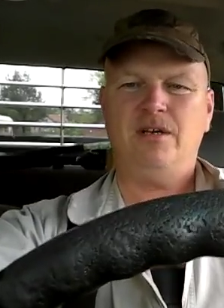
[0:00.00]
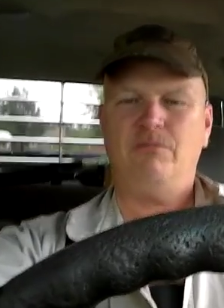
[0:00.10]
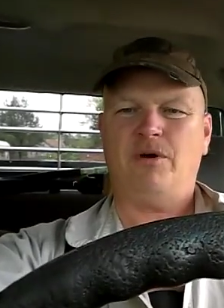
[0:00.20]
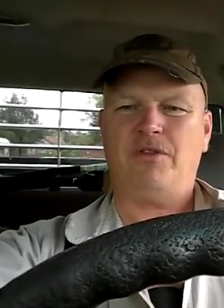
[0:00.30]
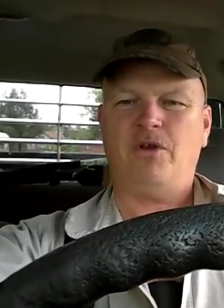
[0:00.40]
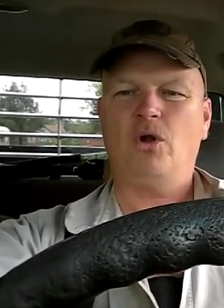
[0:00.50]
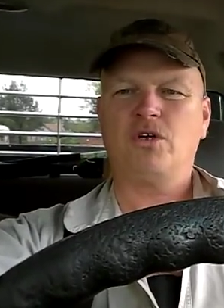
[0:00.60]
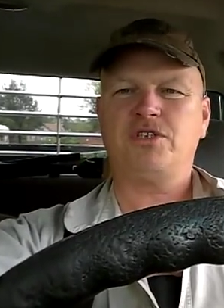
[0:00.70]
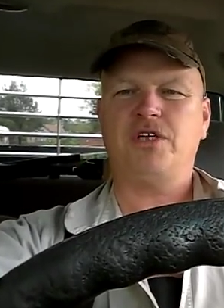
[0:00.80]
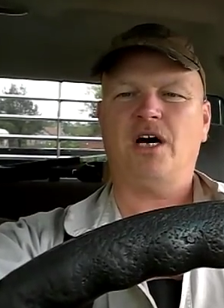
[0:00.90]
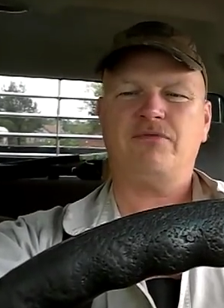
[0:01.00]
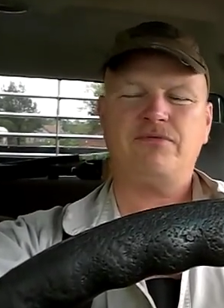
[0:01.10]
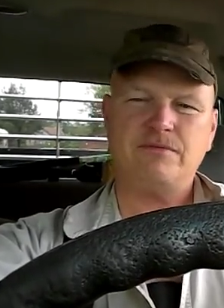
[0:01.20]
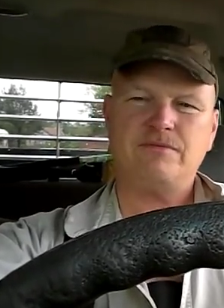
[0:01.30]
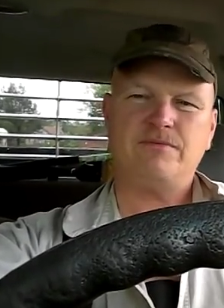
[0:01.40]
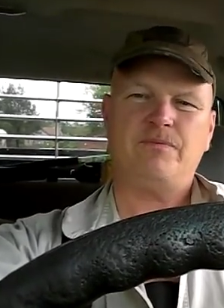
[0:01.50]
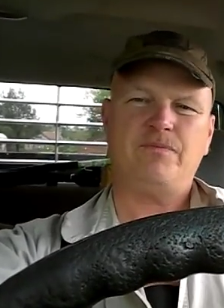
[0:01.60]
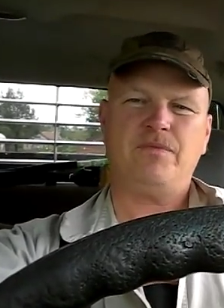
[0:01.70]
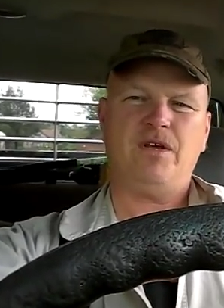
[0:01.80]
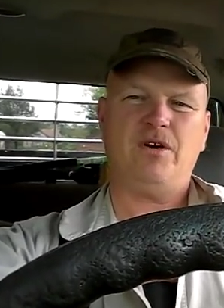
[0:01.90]
But the older stuff,
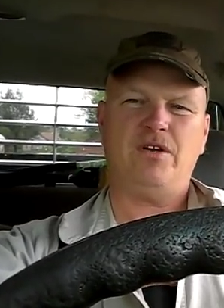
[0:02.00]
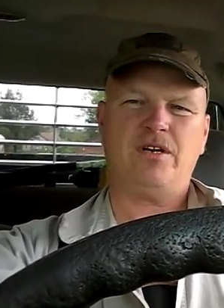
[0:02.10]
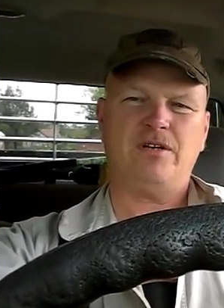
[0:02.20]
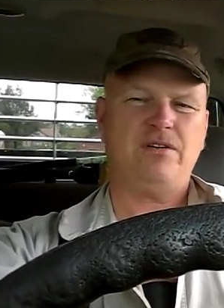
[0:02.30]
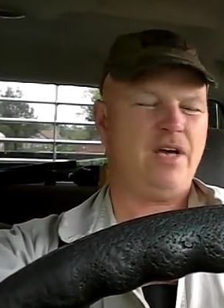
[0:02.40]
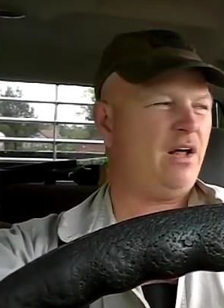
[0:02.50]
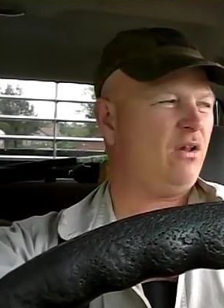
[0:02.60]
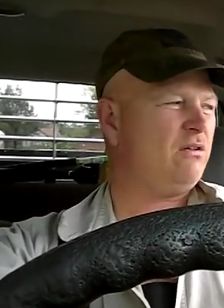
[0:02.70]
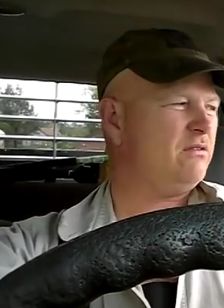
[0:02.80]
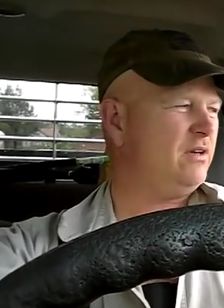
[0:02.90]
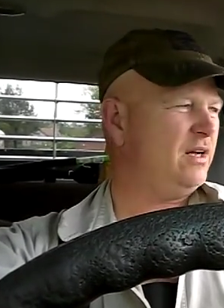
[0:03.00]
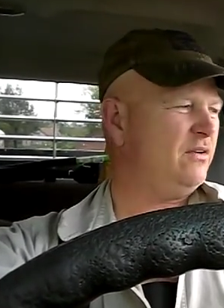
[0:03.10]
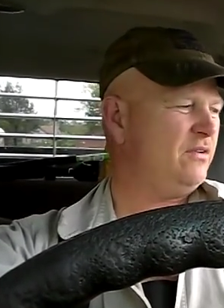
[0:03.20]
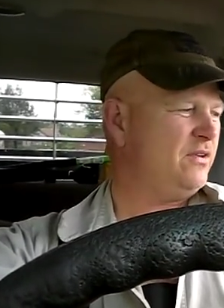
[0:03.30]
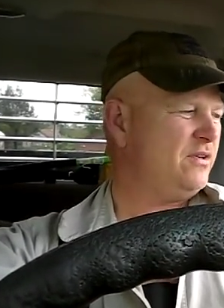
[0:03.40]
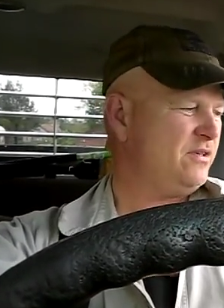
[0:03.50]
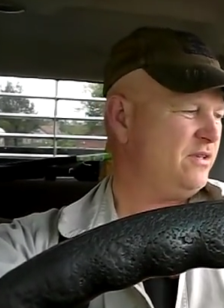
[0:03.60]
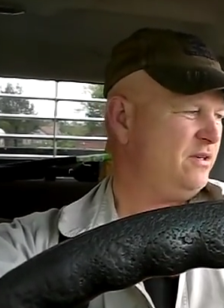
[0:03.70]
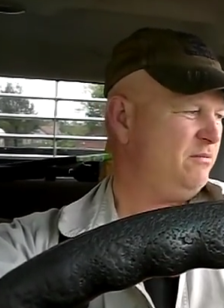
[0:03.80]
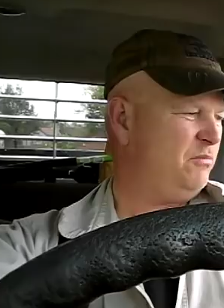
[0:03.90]
you know, you can tell, you know.
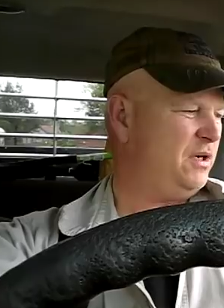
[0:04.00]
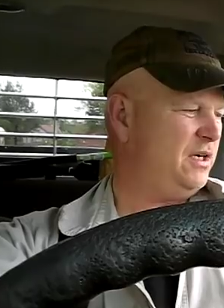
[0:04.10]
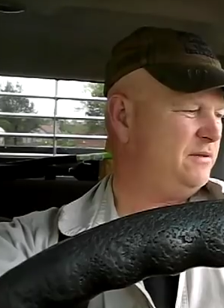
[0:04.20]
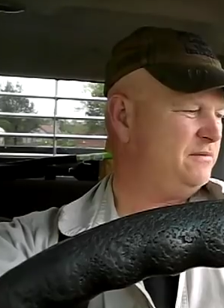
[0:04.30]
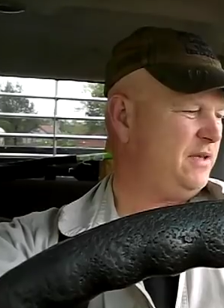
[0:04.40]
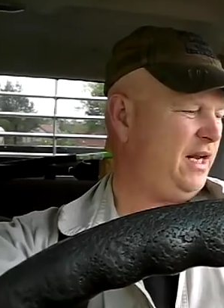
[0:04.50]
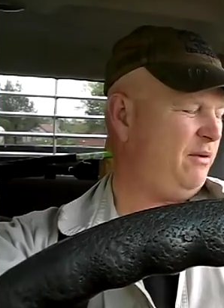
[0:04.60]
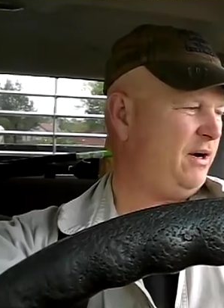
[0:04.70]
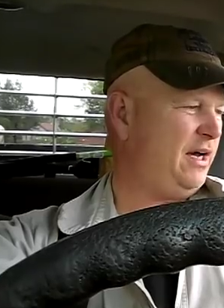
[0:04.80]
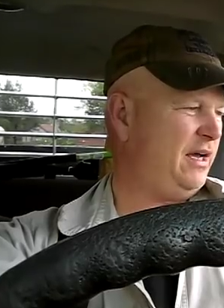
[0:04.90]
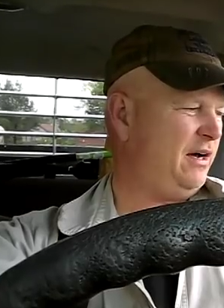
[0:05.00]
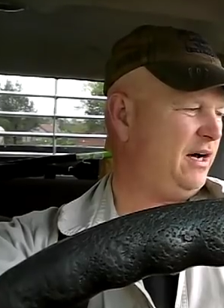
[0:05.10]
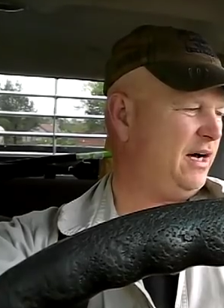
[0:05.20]
But anyway,